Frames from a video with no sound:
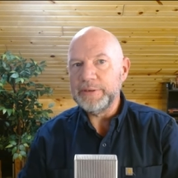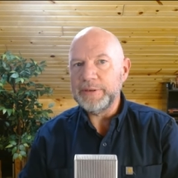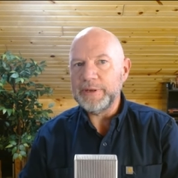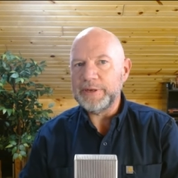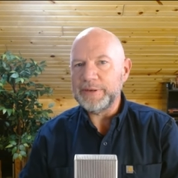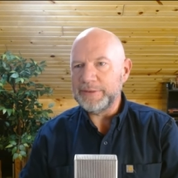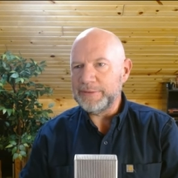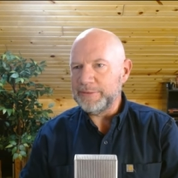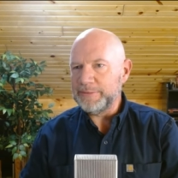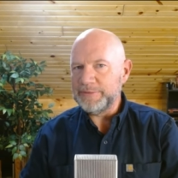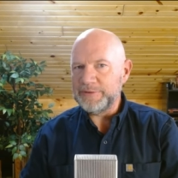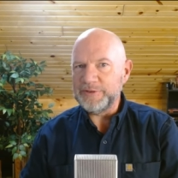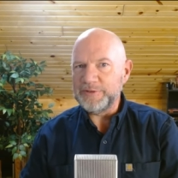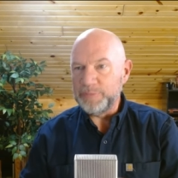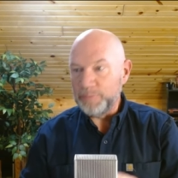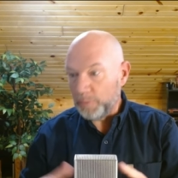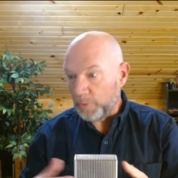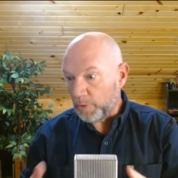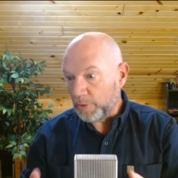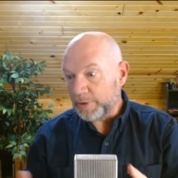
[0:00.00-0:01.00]
Uh,
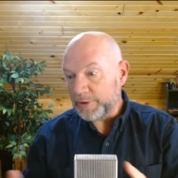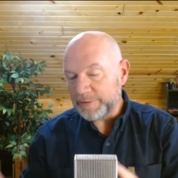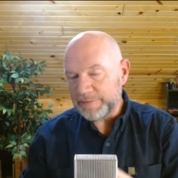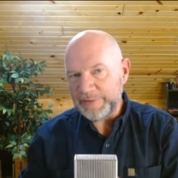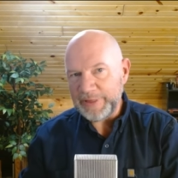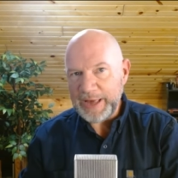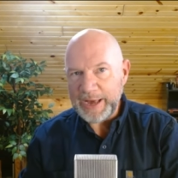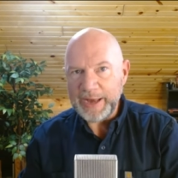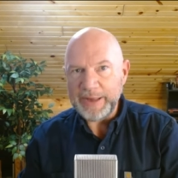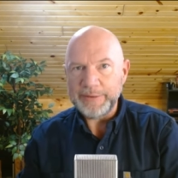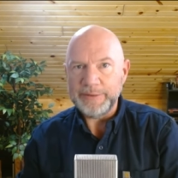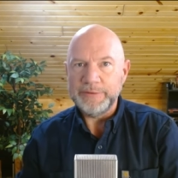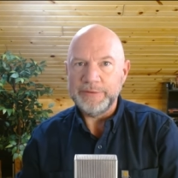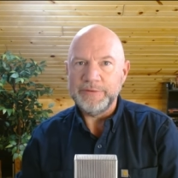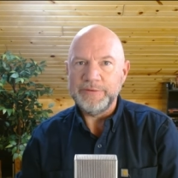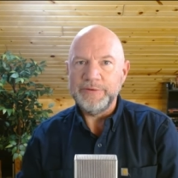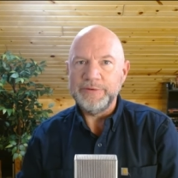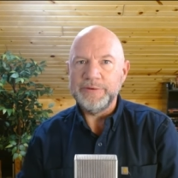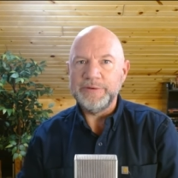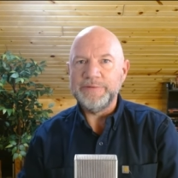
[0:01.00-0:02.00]
just more of that
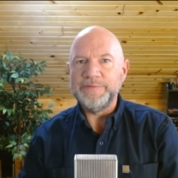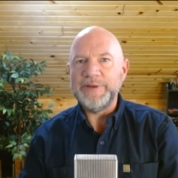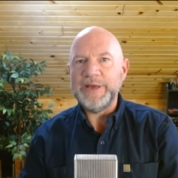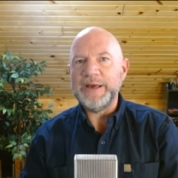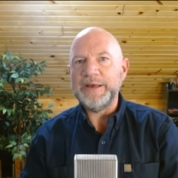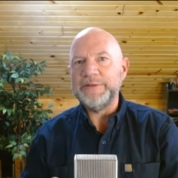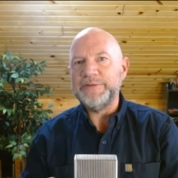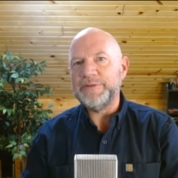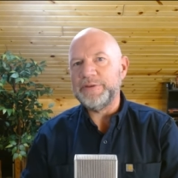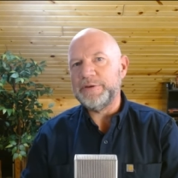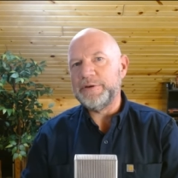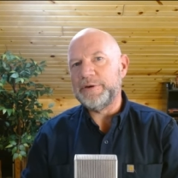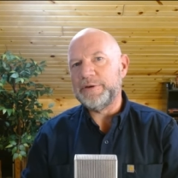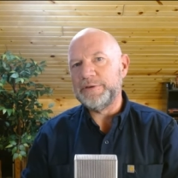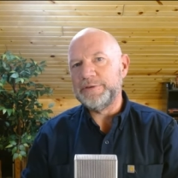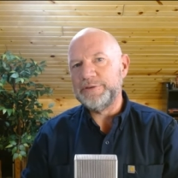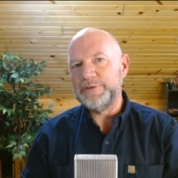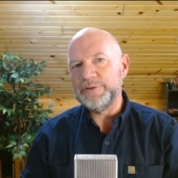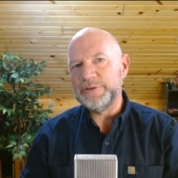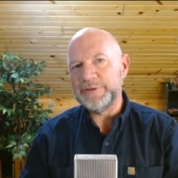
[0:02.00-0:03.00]
to advance a
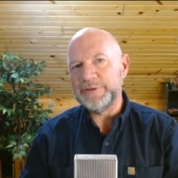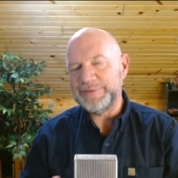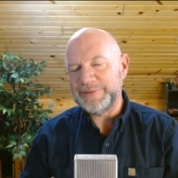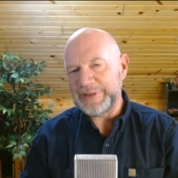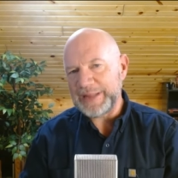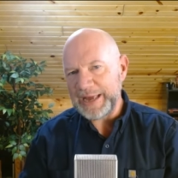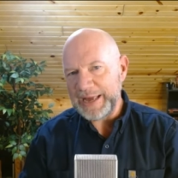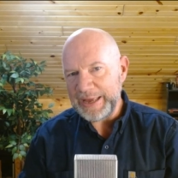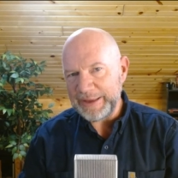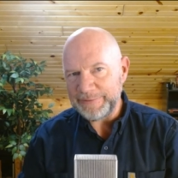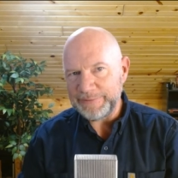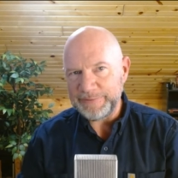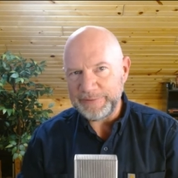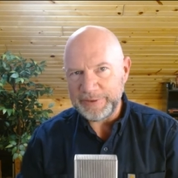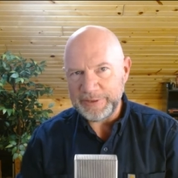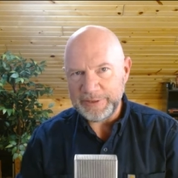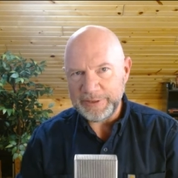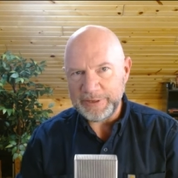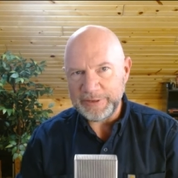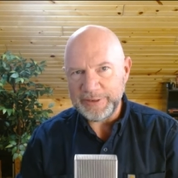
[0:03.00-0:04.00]
culture of life
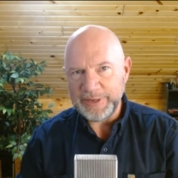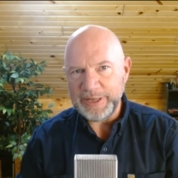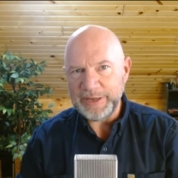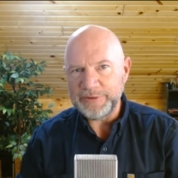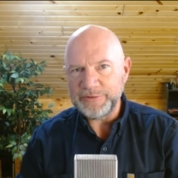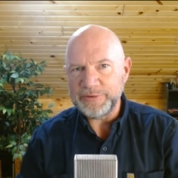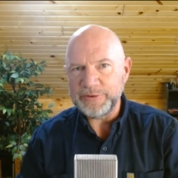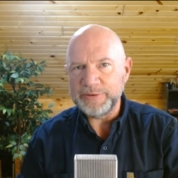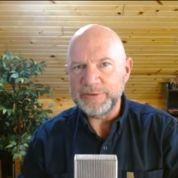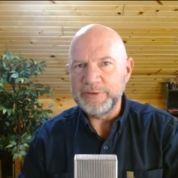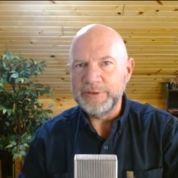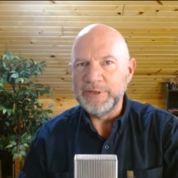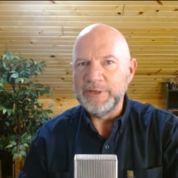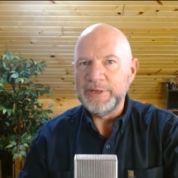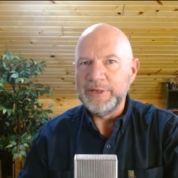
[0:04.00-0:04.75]
in our nation.